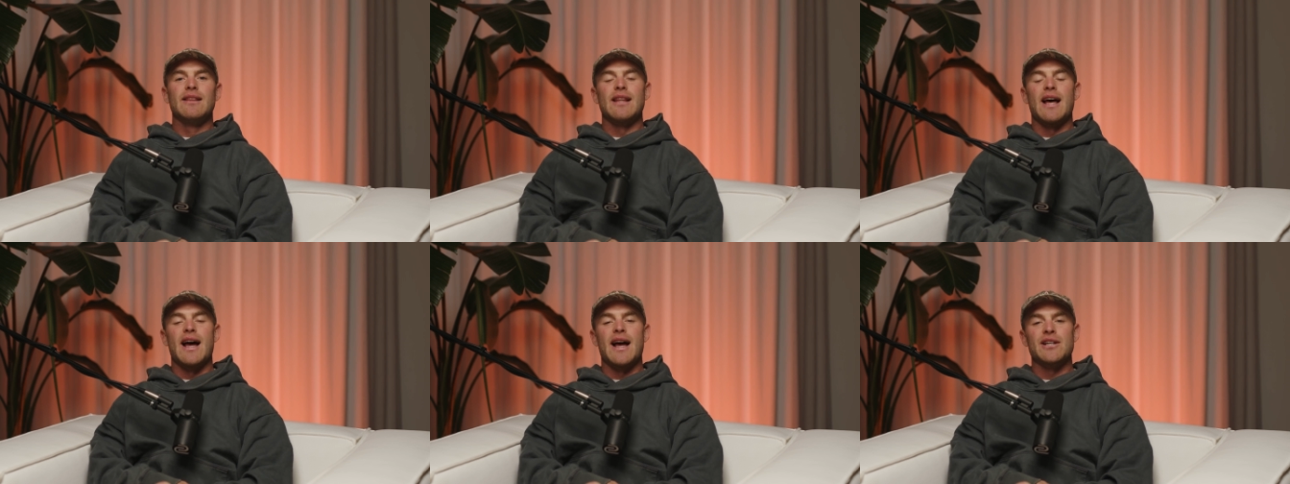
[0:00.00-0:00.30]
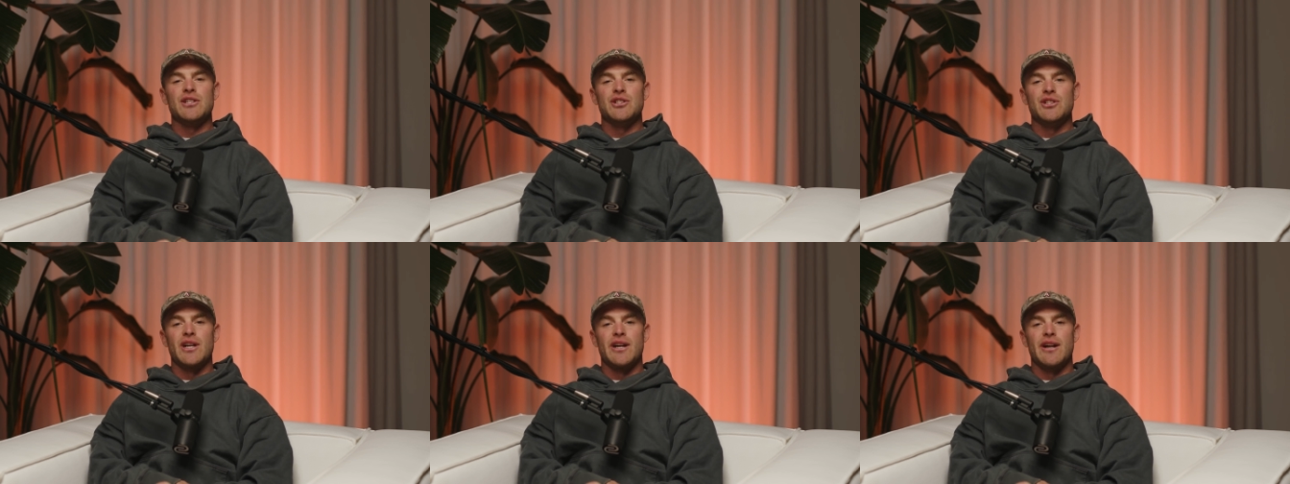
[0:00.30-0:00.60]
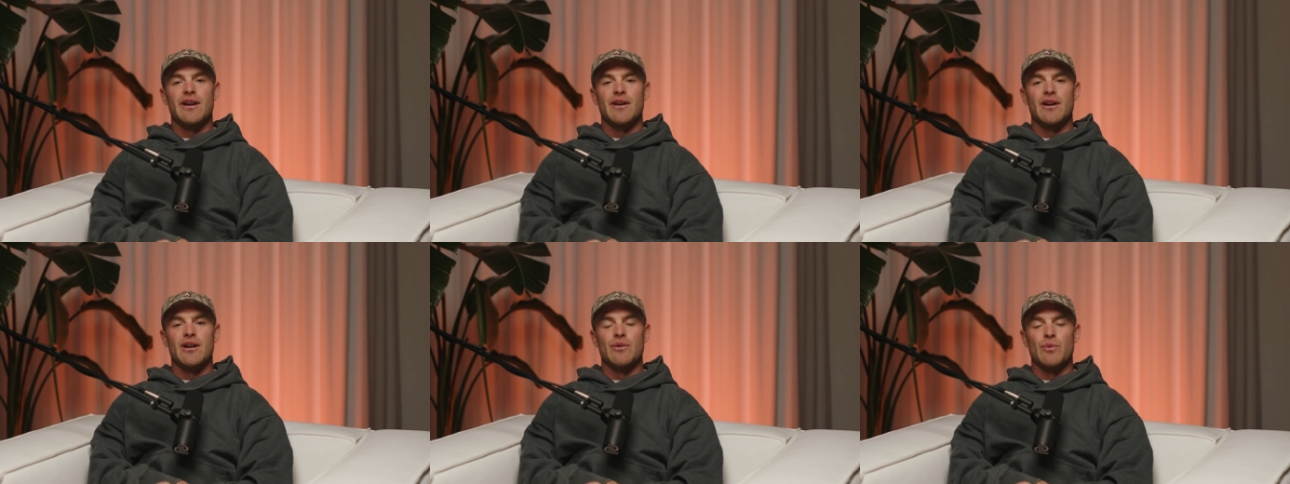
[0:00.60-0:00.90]
last
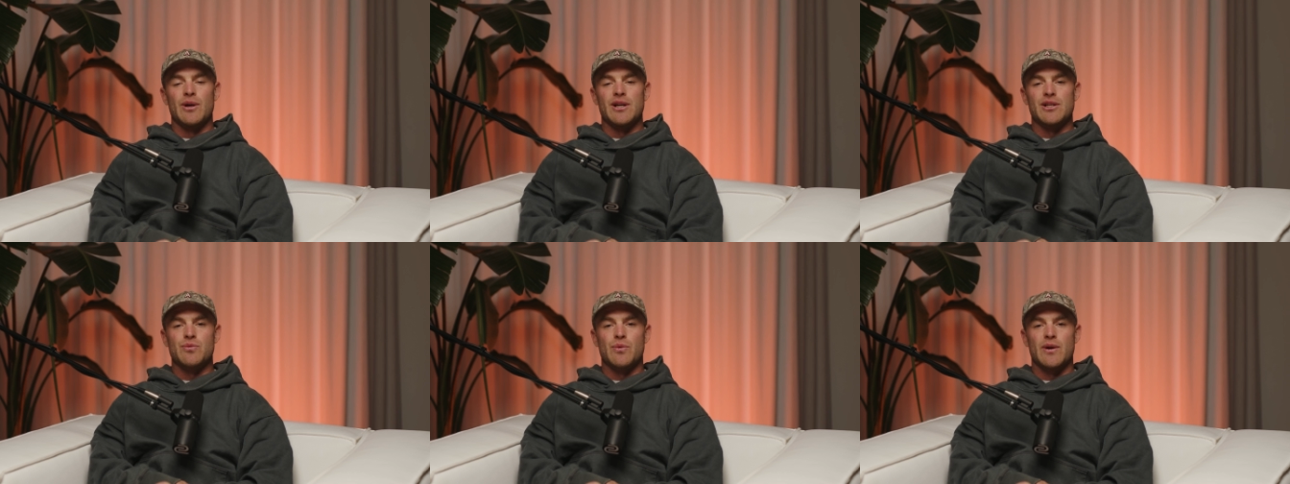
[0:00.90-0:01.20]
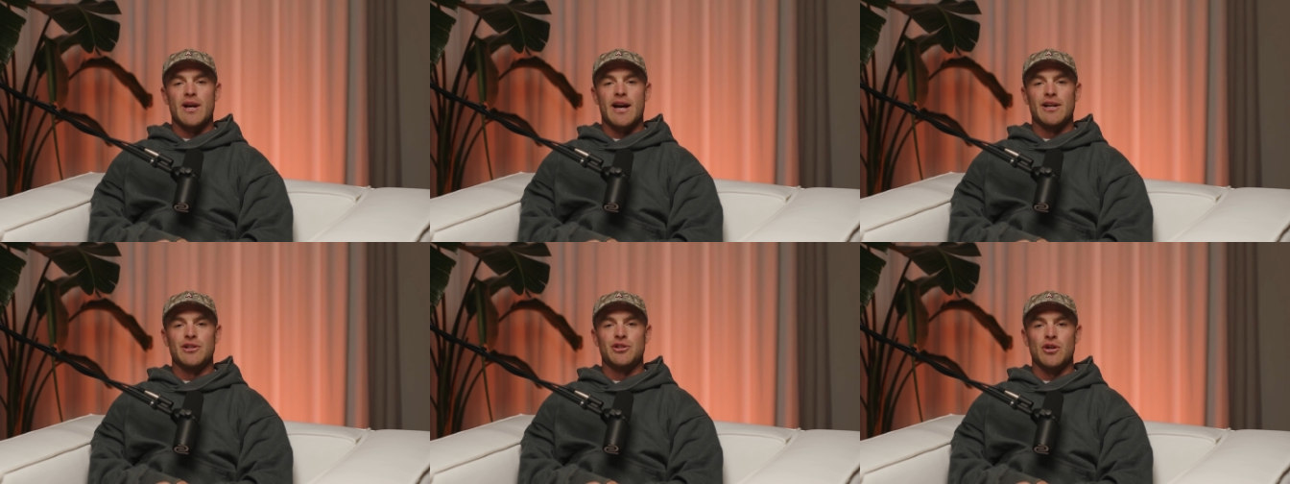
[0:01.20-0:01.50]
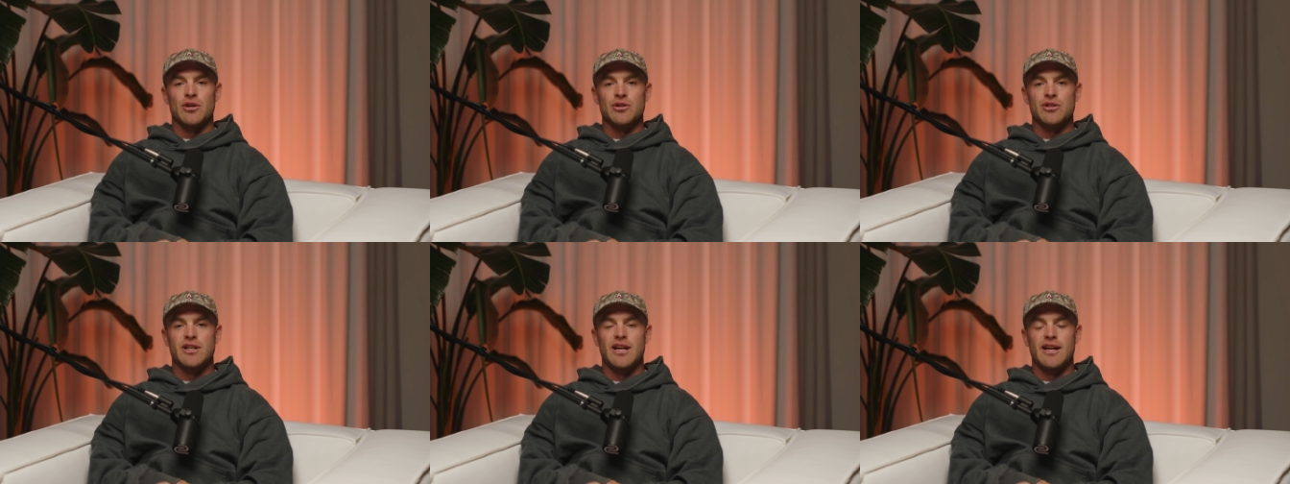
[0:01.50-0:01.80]
year in which we had
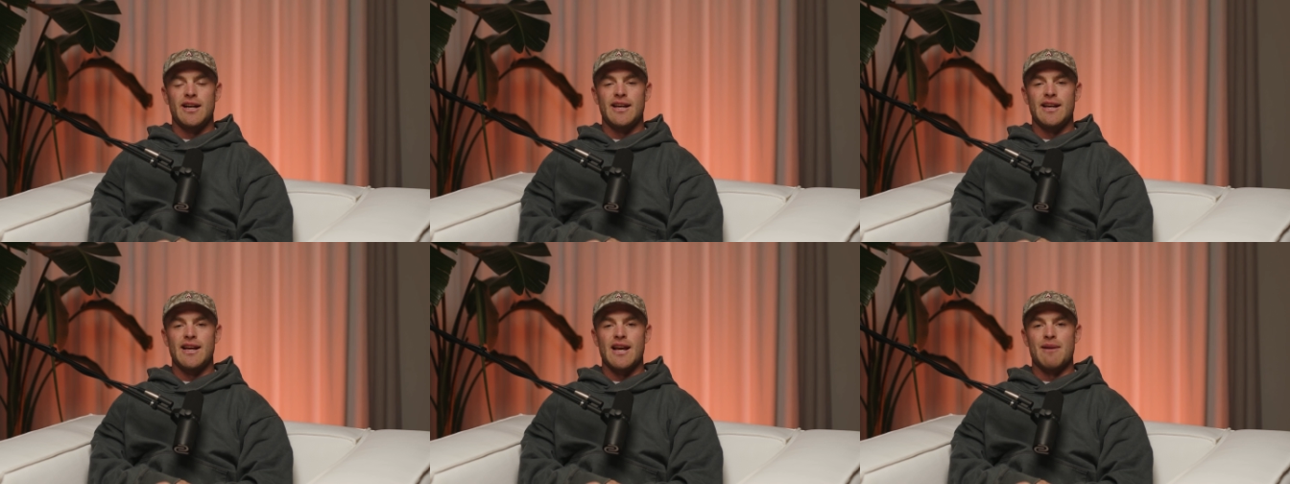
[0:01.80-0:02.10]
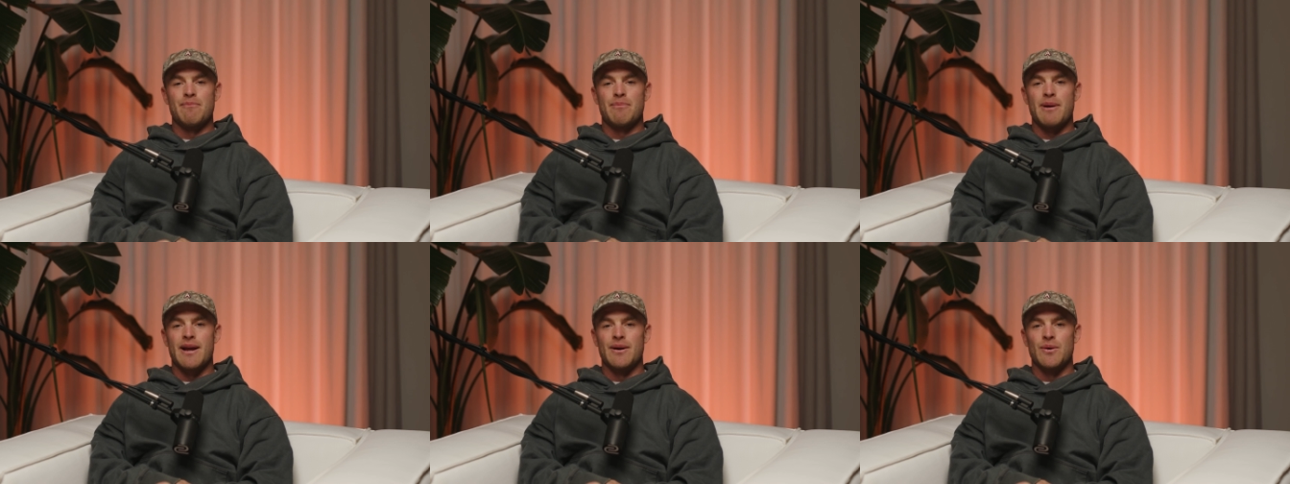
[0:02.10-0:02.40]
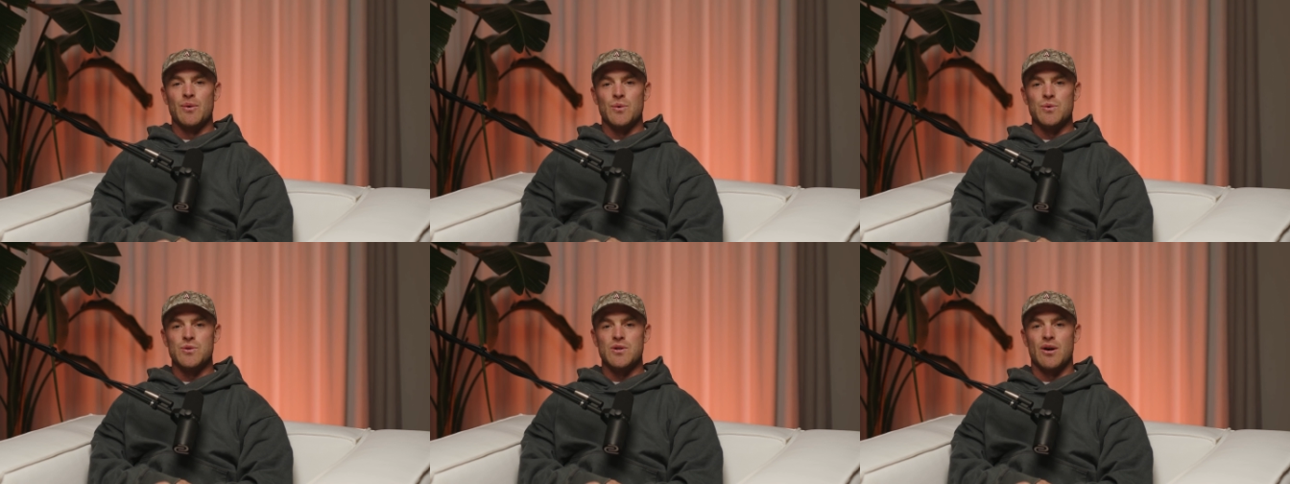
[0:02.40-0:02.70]
Josh Giddey and
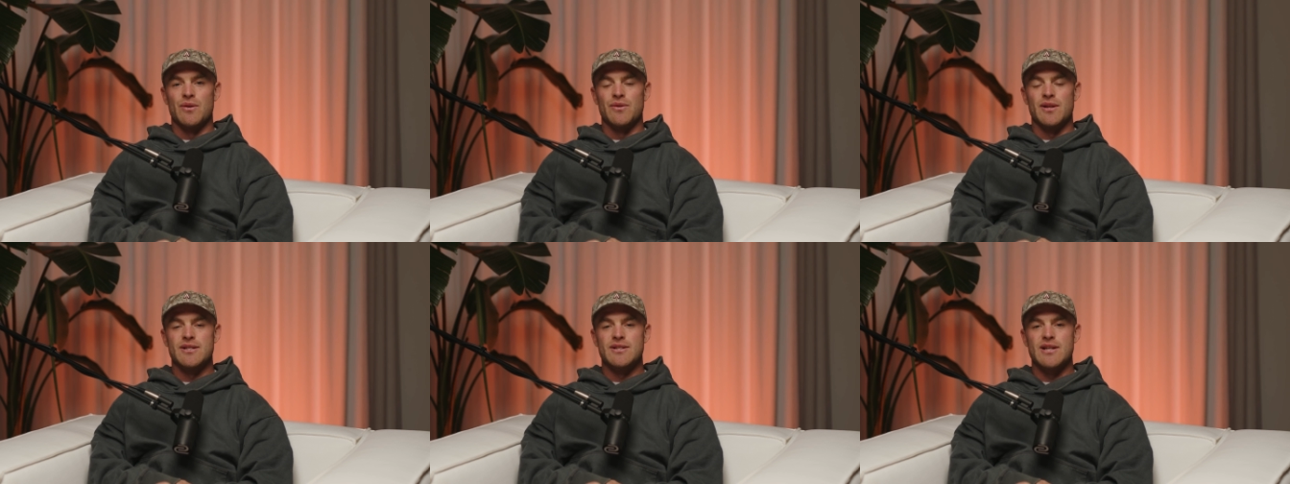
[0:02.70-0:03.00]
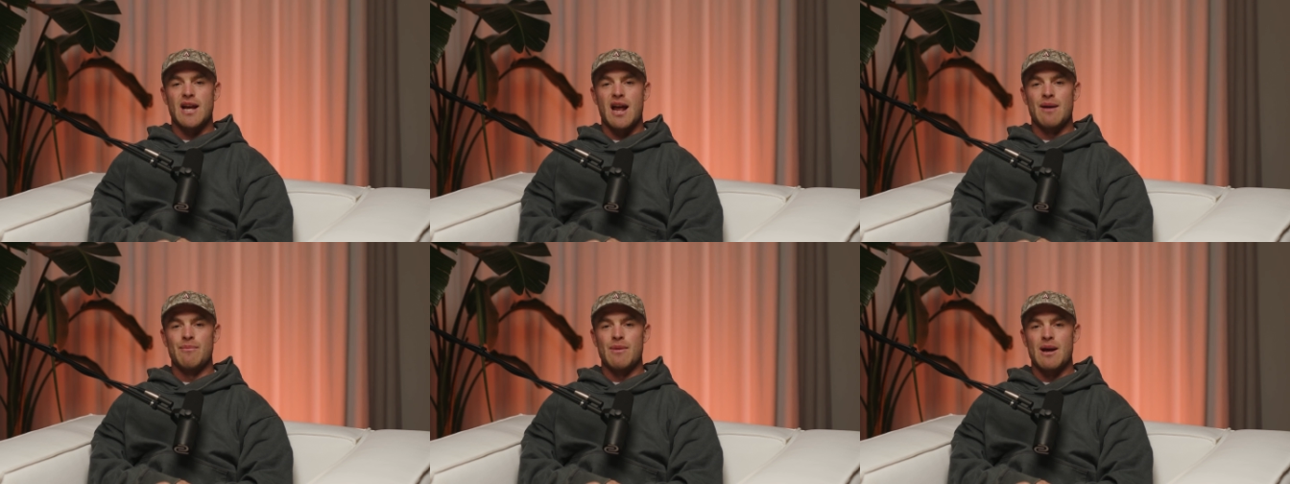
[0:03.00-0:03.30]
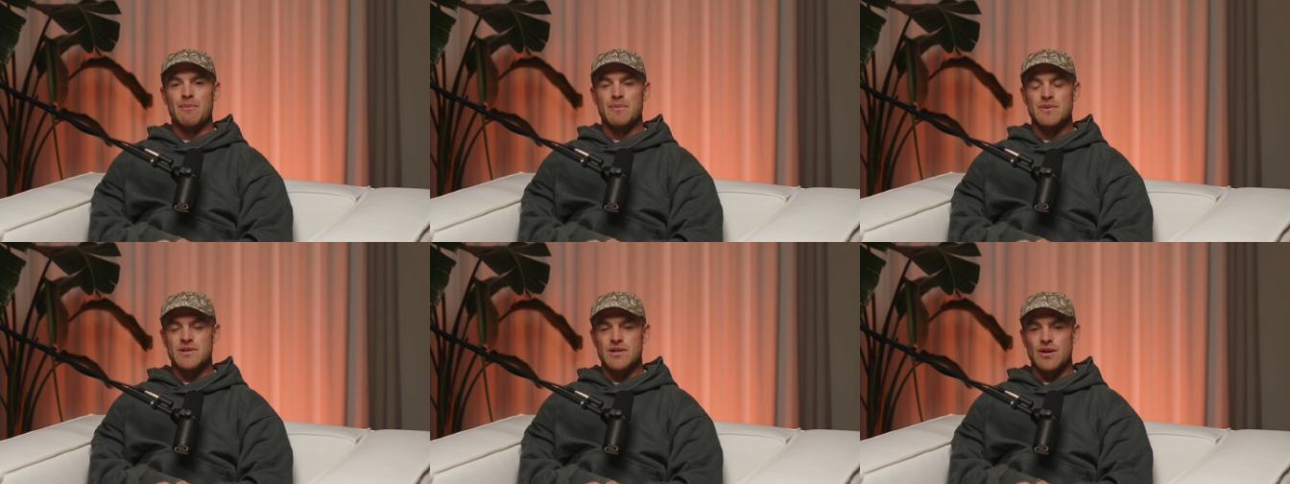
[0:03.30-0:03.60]
Pendles on the same
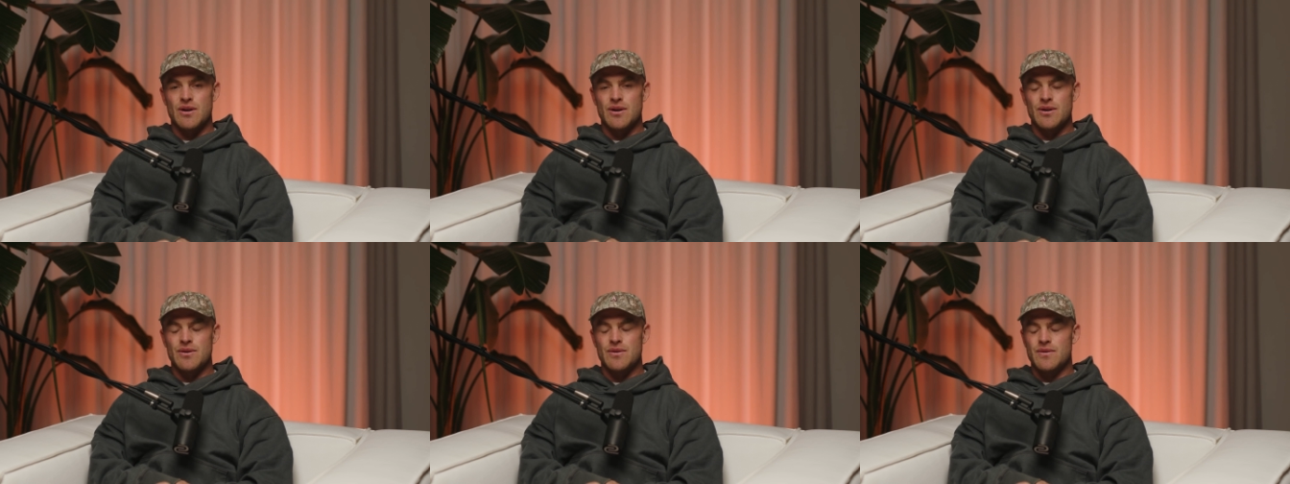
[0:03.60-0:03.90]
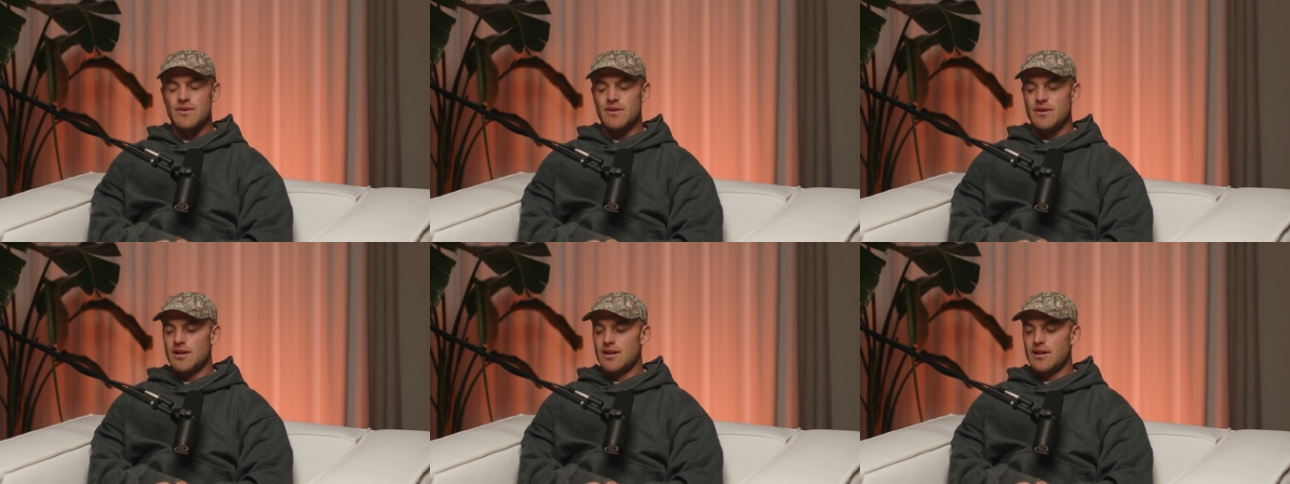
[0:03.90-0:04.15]
episode.